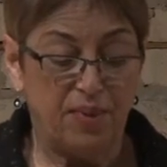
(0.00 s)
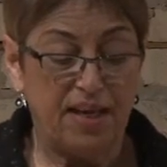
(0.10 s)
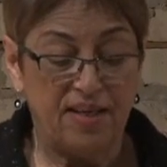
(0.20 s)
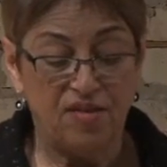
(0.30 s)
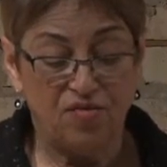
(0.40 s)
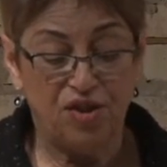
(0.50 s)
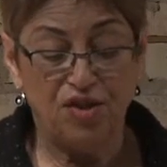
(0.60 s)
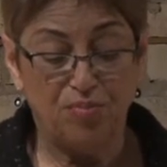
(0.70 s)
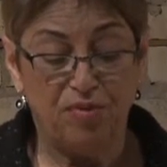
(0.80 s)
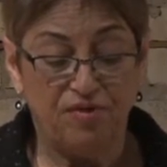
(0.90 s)
like his
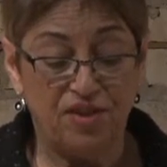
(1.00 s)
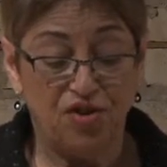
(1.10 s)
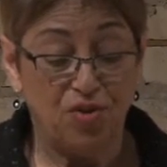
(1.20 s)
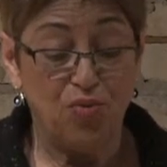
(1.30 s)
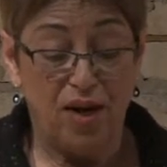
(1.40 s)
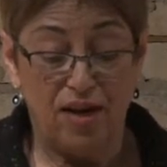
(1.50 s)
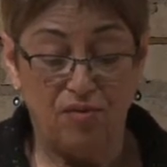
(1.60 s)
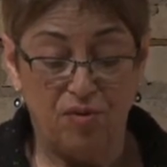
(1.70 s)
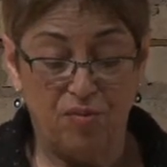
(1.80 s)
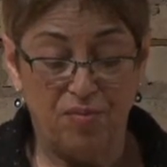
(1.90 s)
French provincial
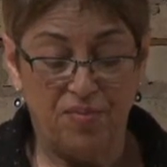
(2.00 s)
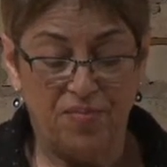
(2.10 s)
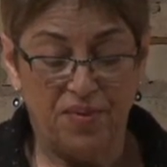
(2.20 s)
waiting room.